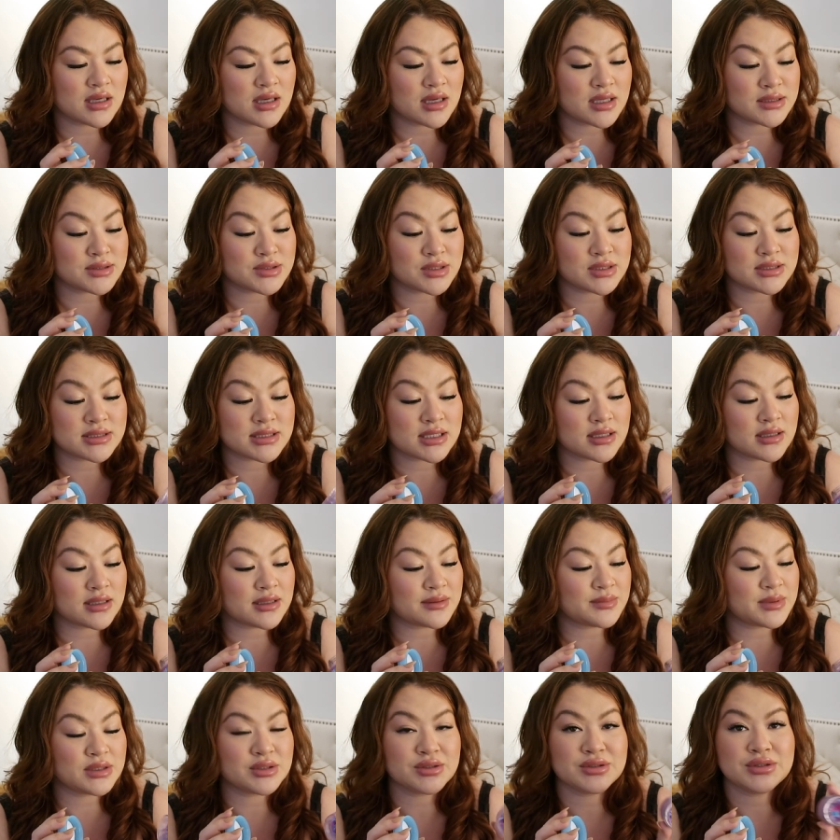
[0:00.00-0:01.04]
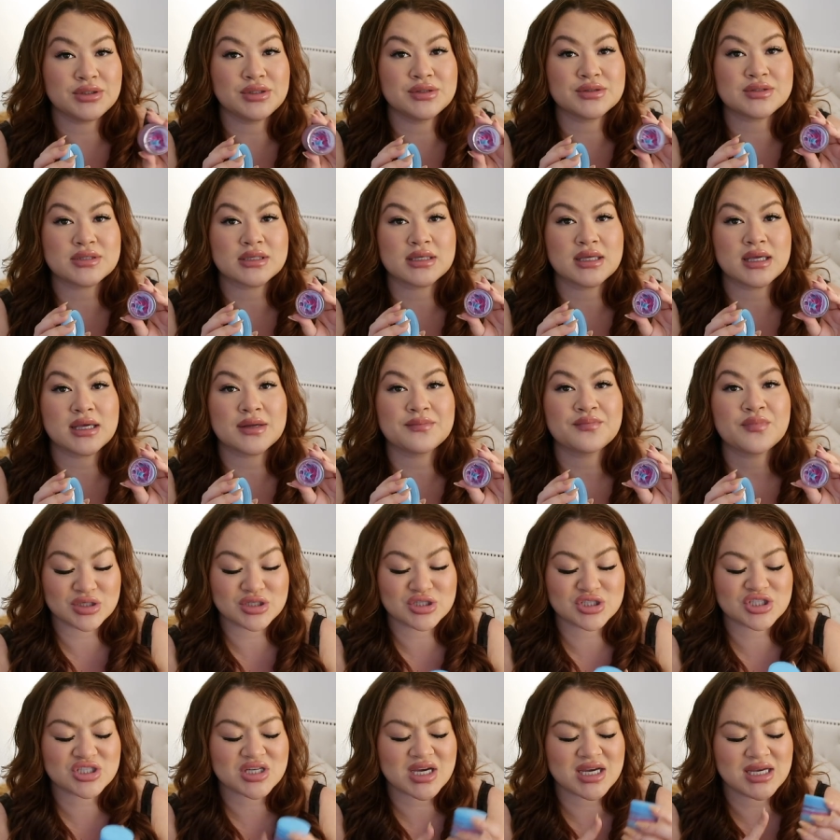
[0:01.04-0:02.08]
As you can tell, I've been using it. Like,
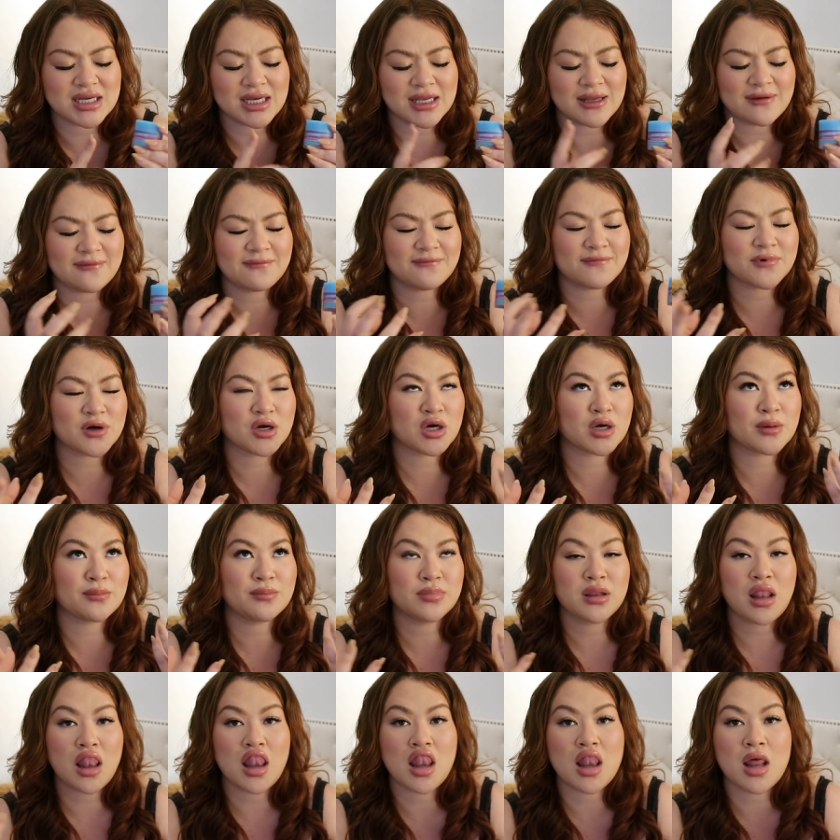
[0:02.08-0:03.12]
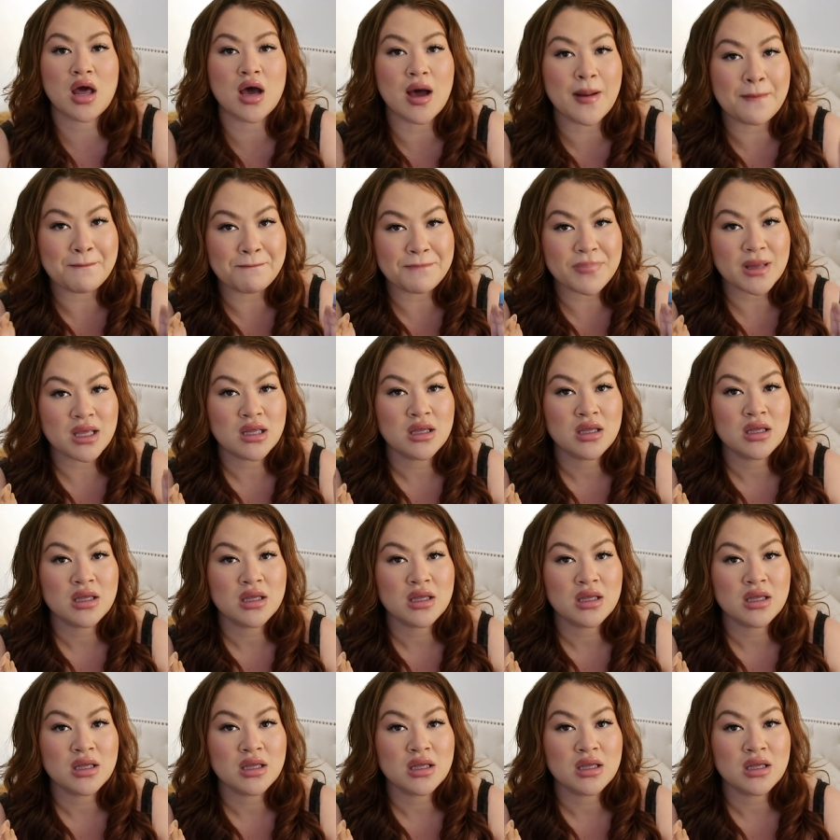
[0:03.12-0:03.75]
shiny, firm, plump,